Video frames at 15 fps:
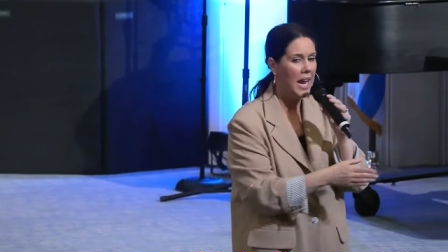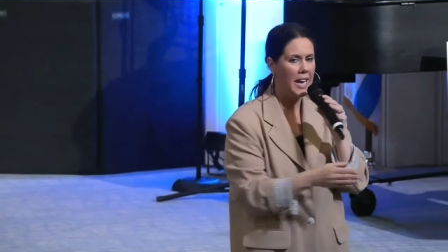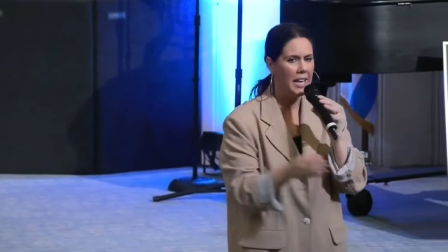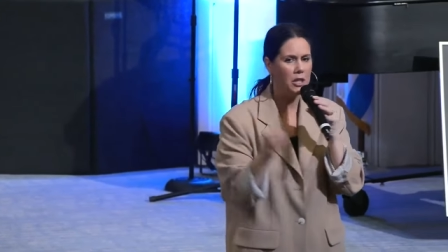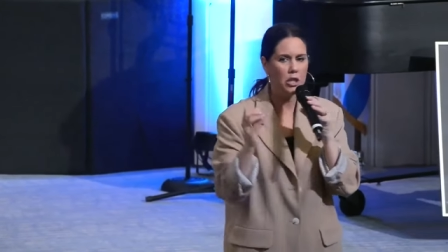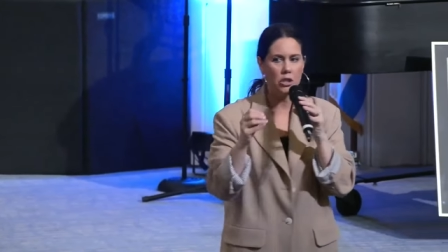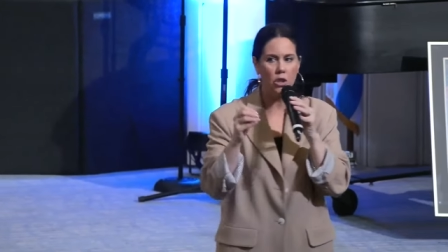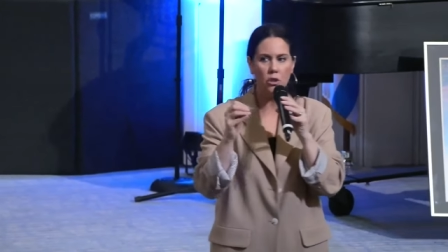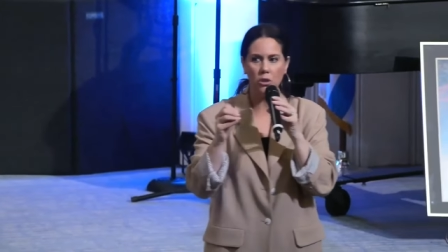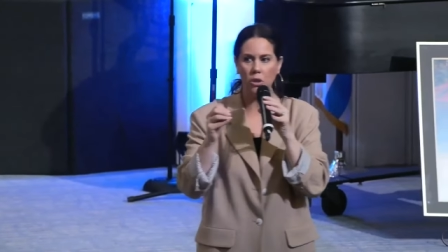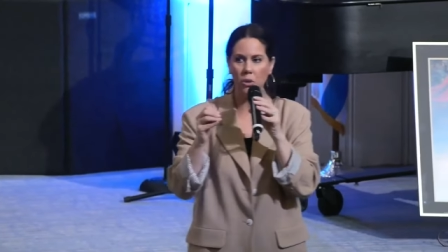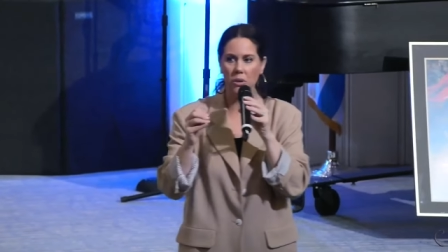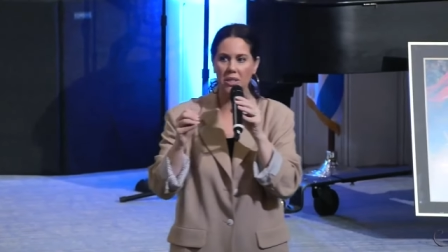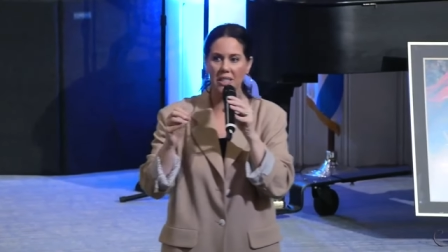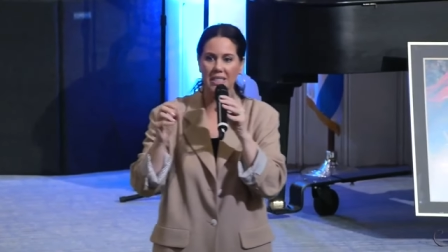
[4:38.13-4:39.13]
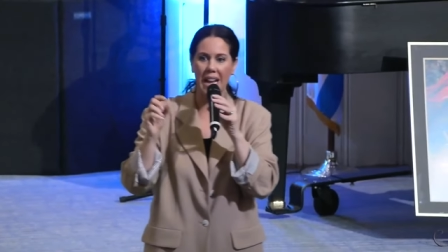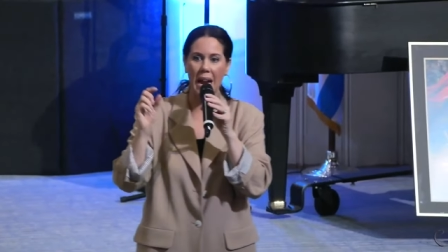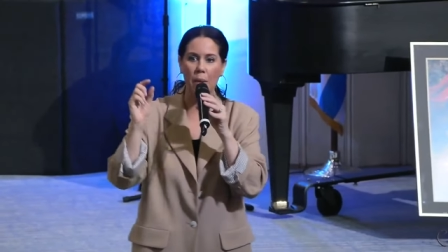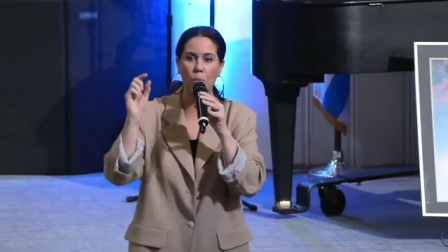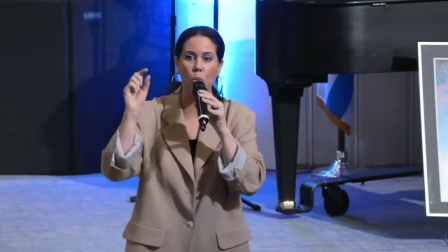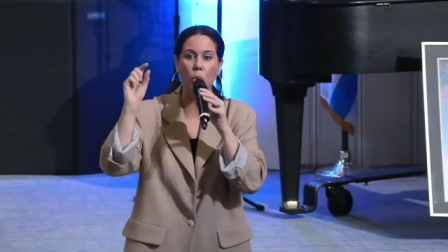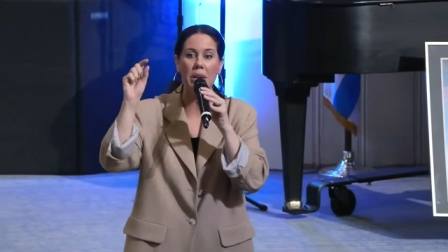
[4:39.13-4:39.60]
And I just heard the Lord says,
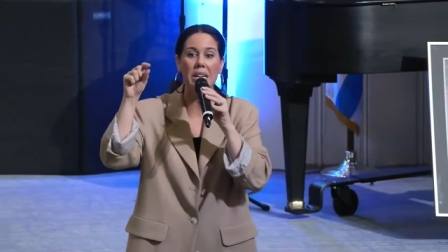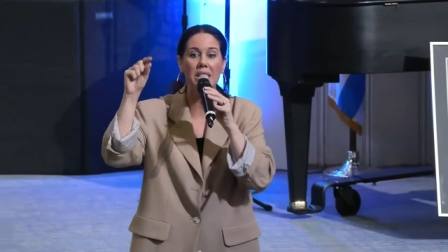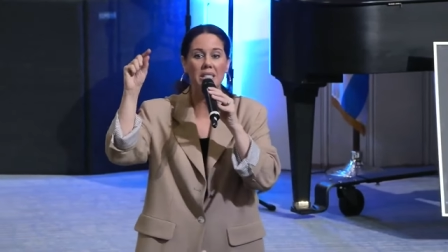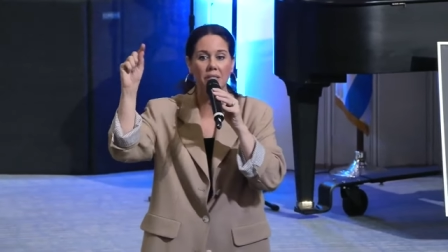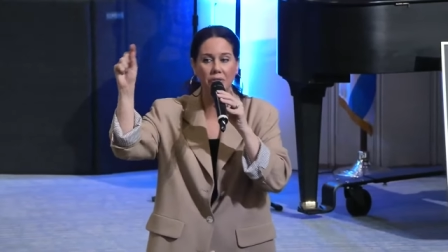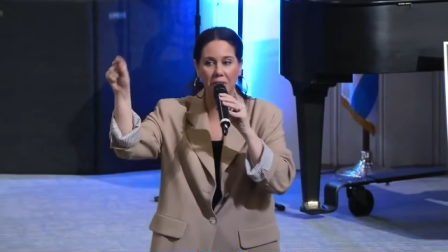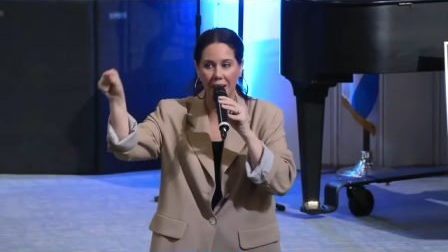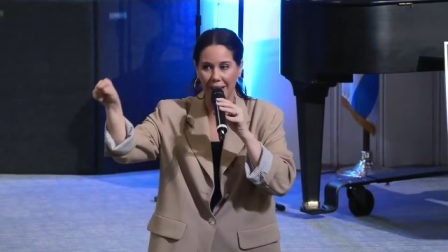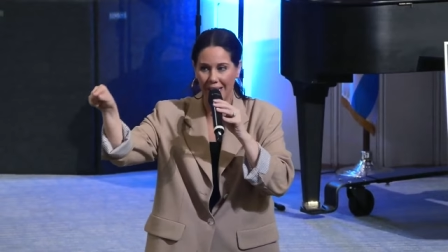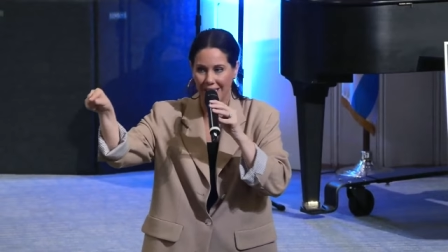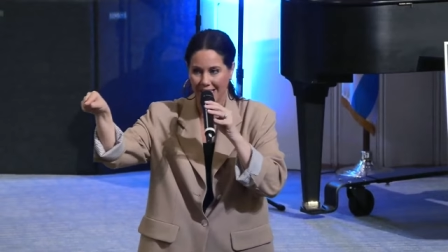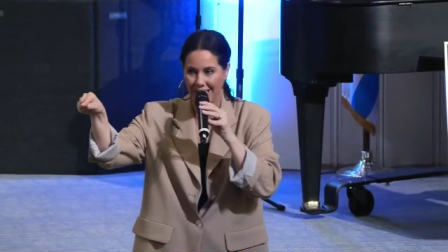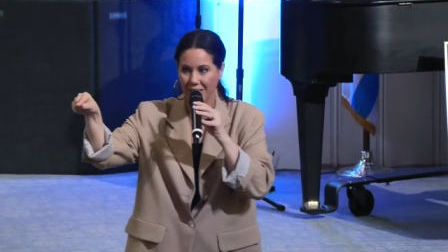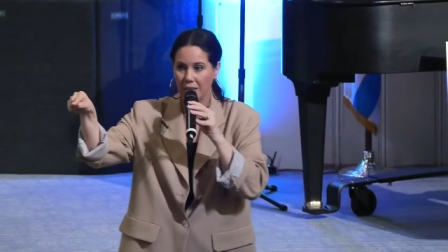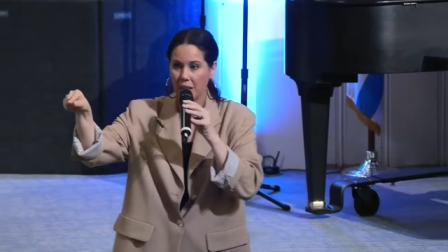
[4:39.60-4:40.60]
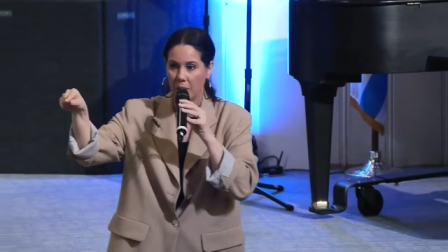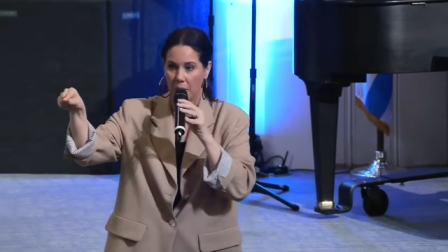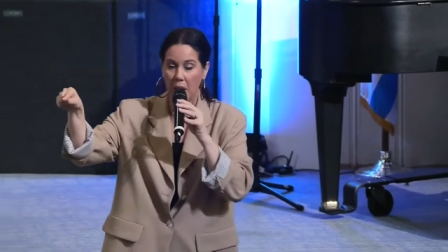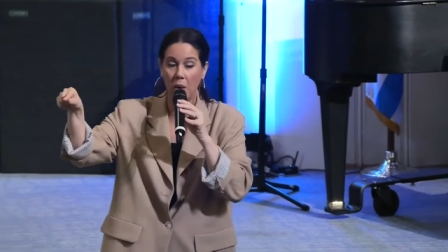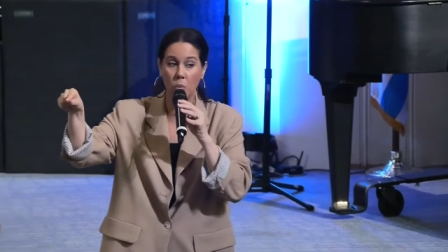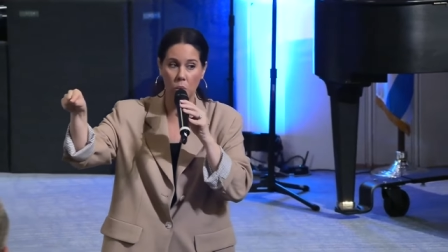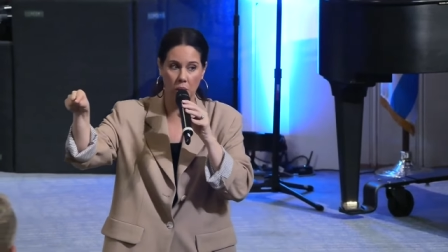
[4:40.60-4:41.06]
I'm redefining.
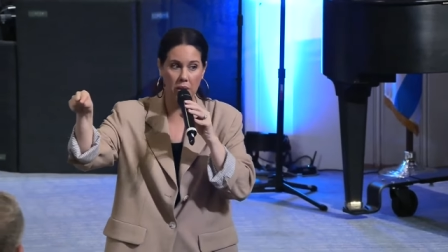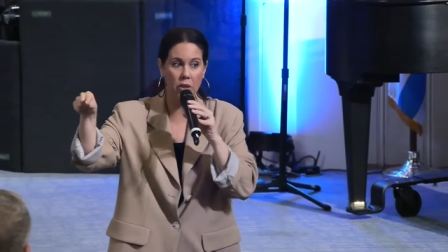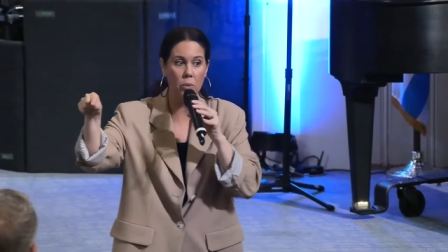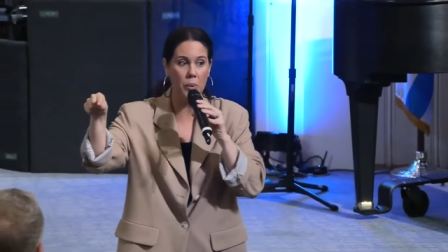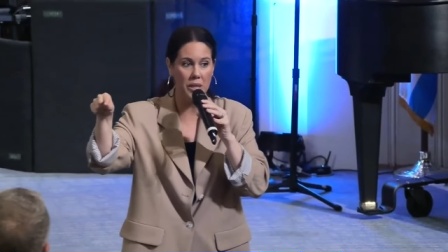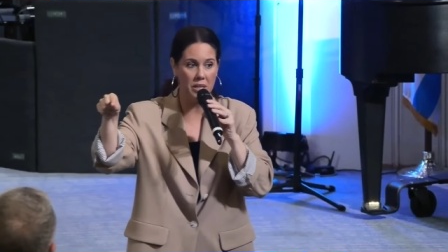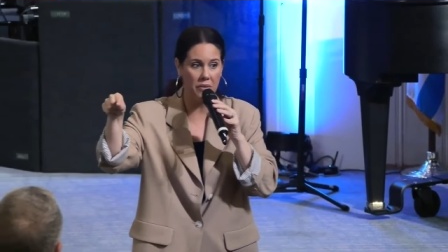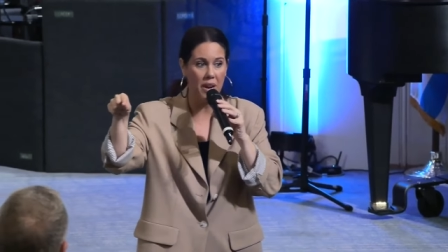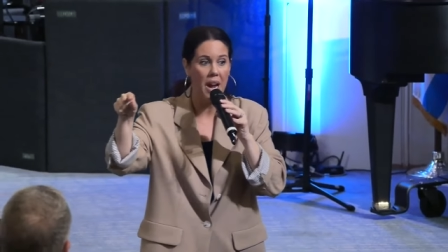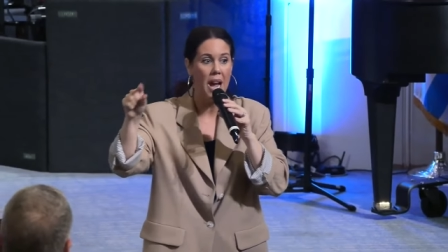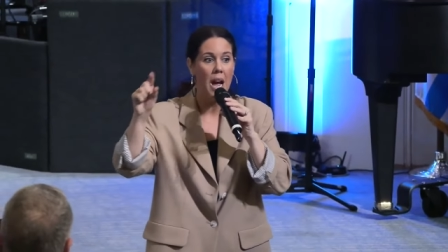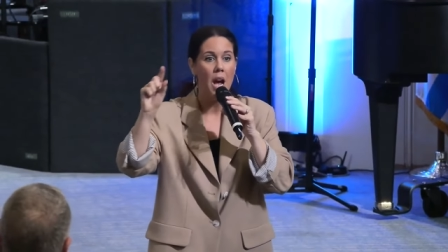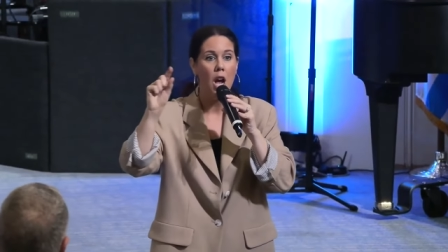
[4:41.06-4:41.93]
Come on, we're in the redefine.